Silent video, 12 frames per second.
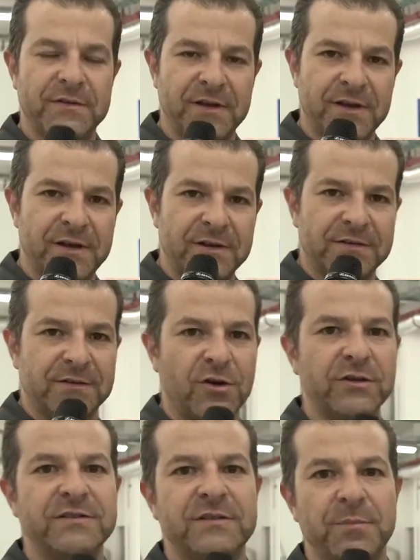
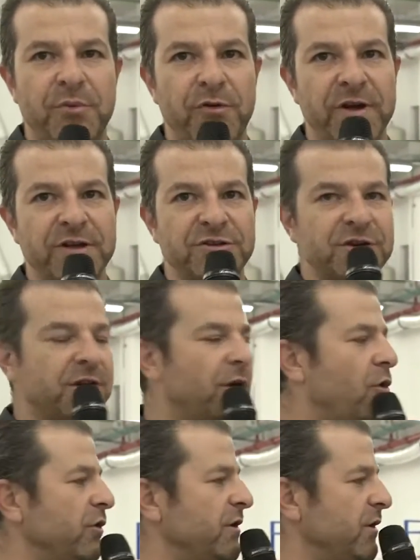Scodix separation
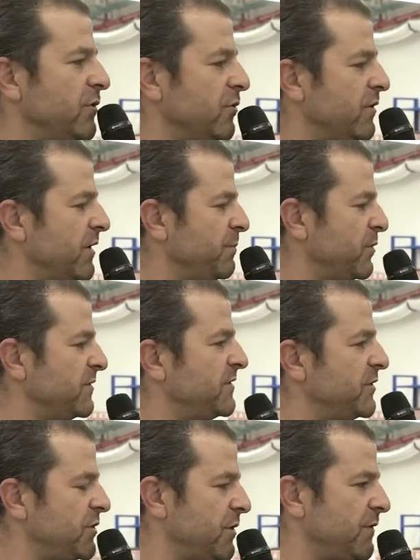according to the
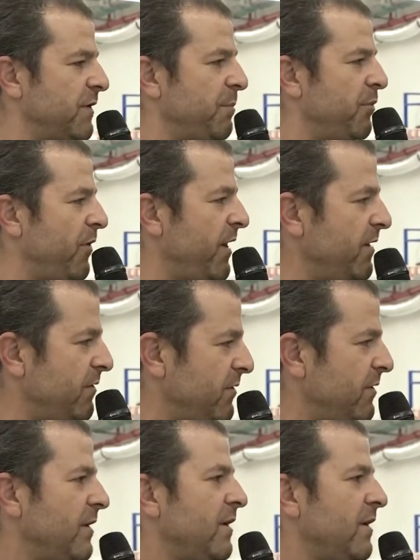position of the print,